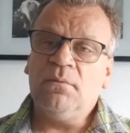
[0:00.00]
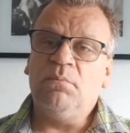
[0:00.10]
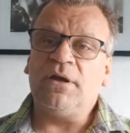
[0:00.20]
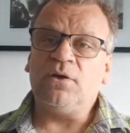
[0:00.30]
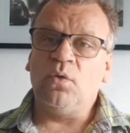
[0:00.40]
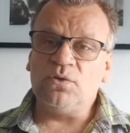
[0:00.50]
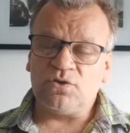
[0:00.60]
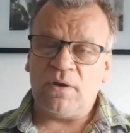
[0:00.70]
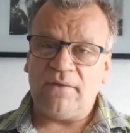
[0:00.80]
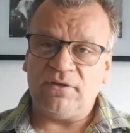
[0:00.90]
but it
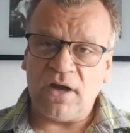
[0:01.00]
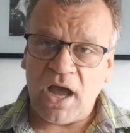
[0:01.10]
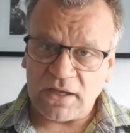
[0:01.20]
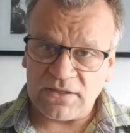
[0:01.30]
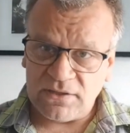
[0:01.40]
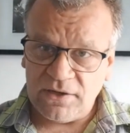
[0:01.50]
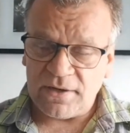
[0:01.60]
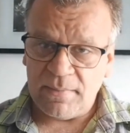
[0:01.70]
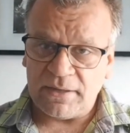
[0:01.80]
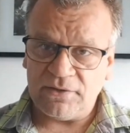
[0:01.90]
also have an
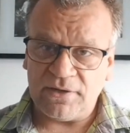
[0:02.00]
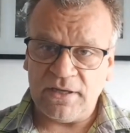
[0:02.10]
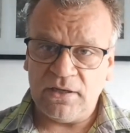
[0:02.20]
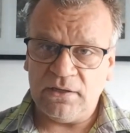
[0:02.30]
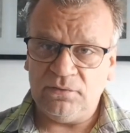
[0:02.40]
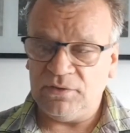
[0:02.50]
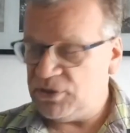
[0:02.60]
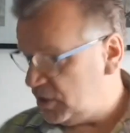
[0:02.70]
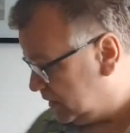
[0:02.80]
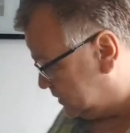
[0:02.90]
auxiliary battery
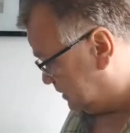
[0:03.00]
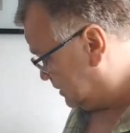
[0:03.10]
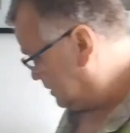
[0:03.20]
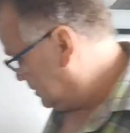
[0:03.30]
which is